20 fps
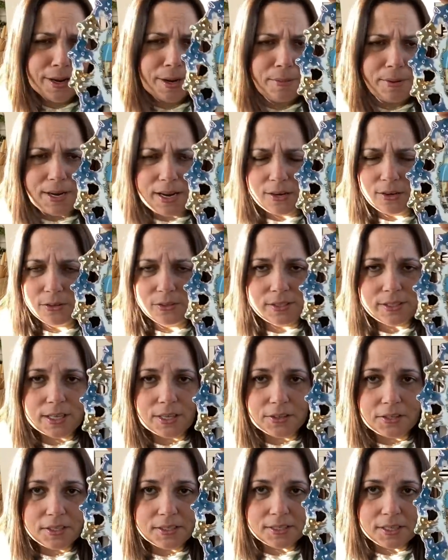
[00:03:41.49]
I mean, I don't
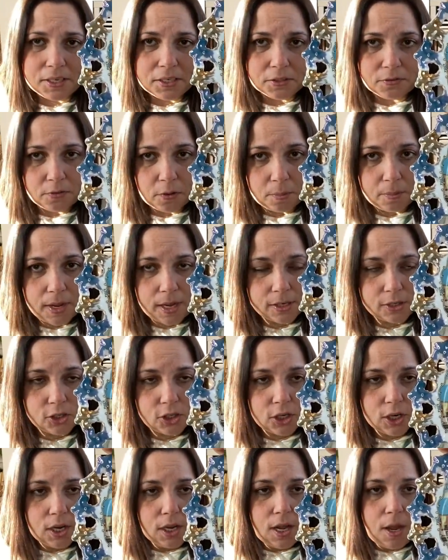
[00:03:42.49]
sell these things for
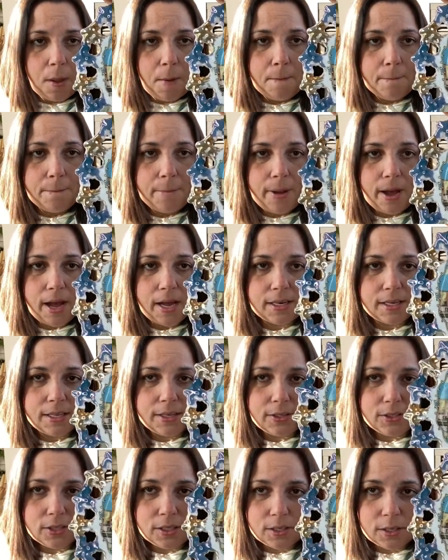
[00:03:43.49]
much, but
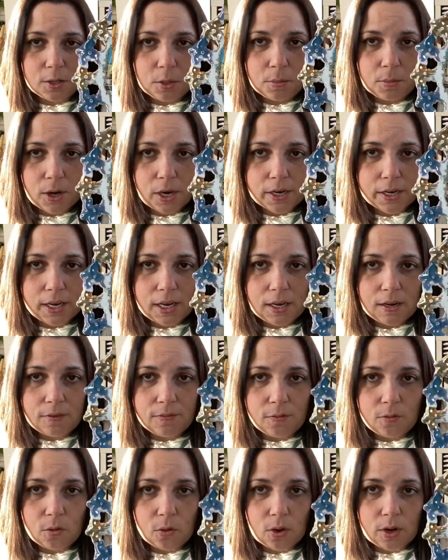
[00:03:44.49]
there's a little market
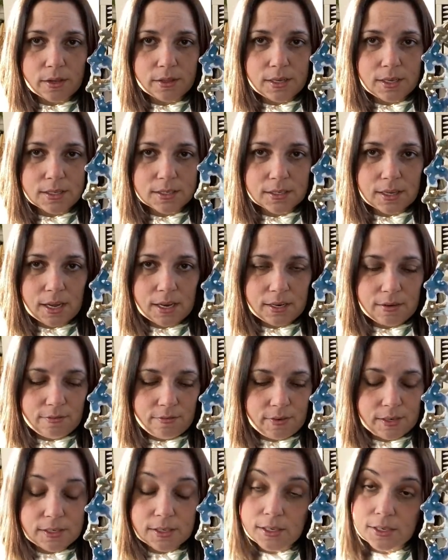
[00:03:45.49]
for these kind of
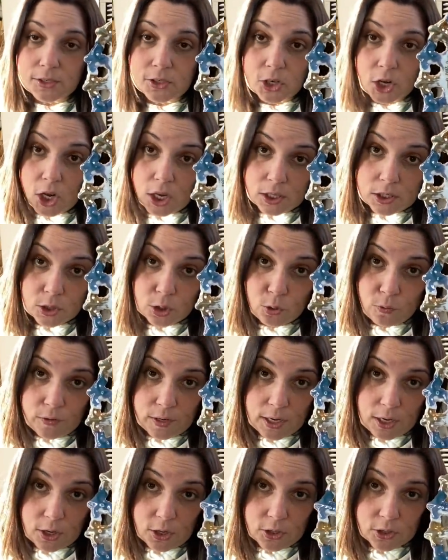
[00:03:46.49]
vintage
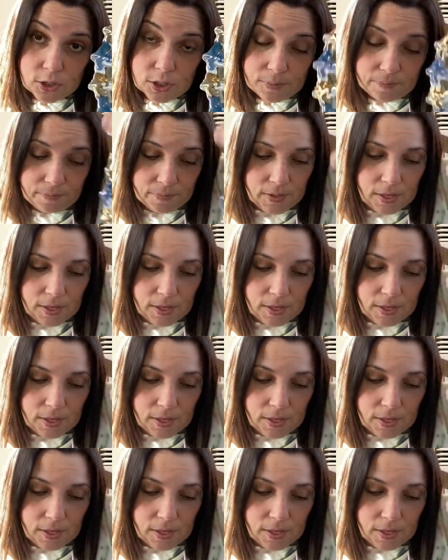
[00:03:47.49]
souvenirs.